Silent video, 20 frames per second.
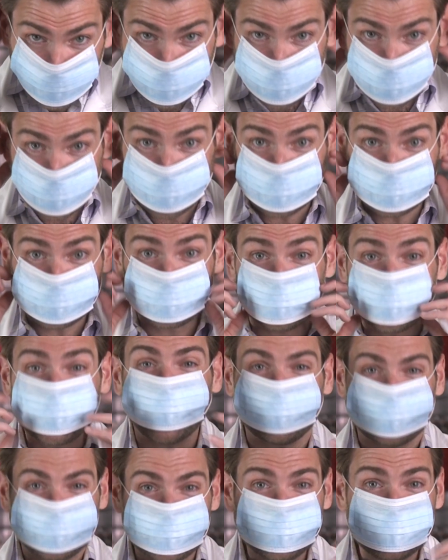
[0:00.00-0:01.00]
put on. So
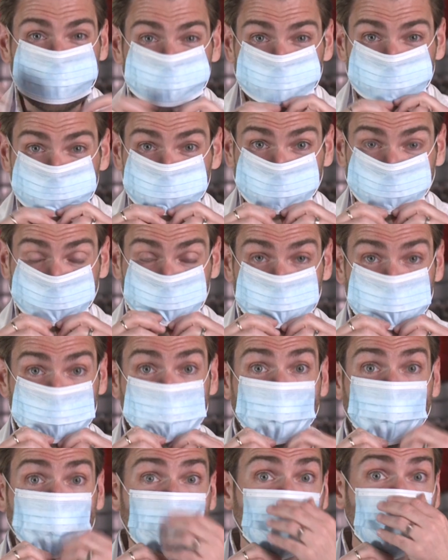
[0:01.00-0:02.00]
yeah, the ear loops are
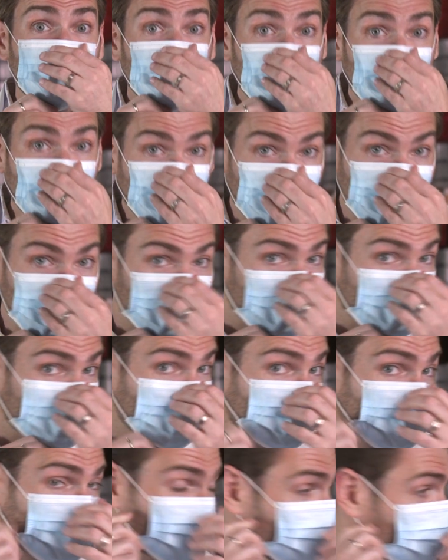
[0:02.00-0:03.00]

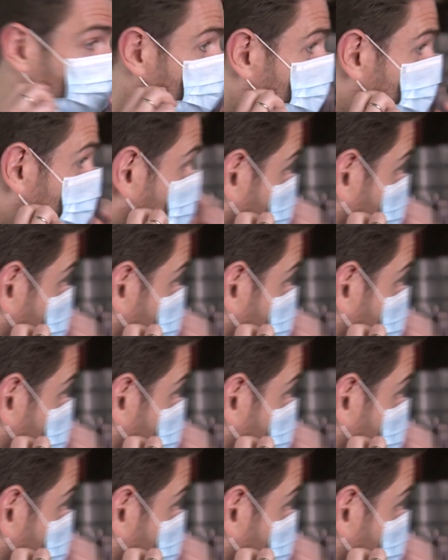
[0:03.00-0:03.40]
enormous. Look at this.